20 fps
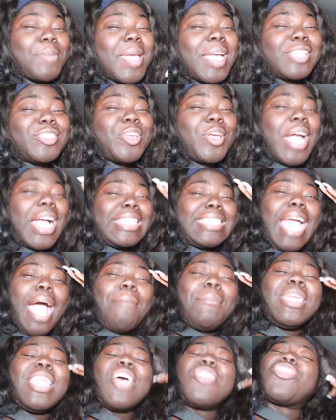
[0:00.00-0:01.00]
because you guys
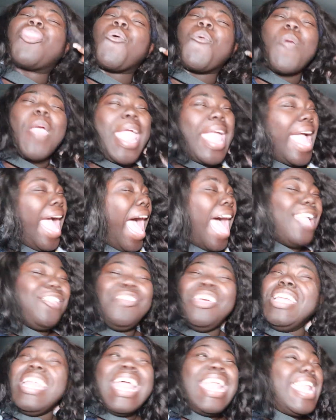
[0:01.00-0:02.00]
got me to
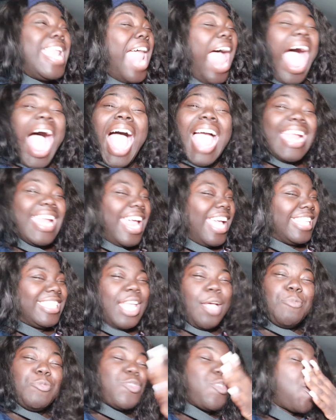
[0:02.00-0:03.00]
390
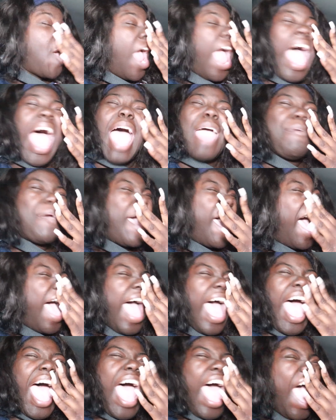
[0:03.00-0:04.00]

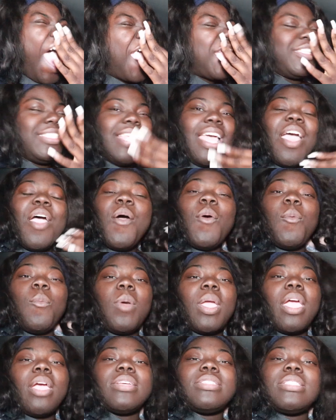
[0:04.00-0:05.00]
subscribers.
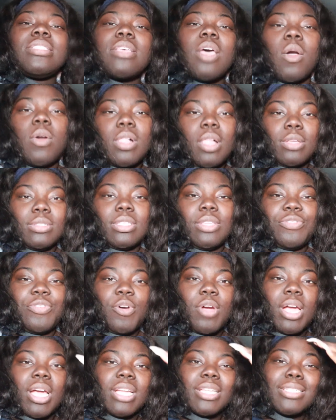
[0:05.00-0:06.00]
We are so close to
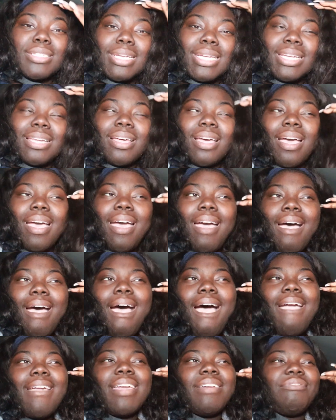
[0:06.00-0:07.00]
400.
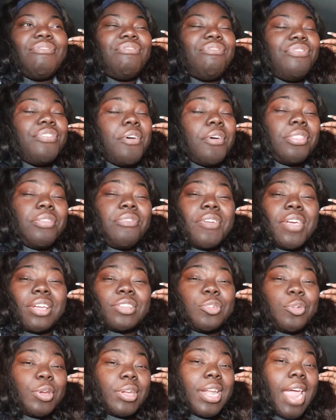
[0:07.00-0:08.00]
I can feel the
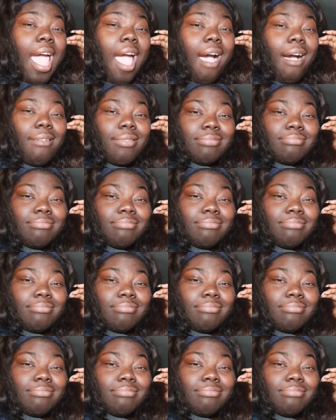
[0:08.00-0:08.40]
victory now.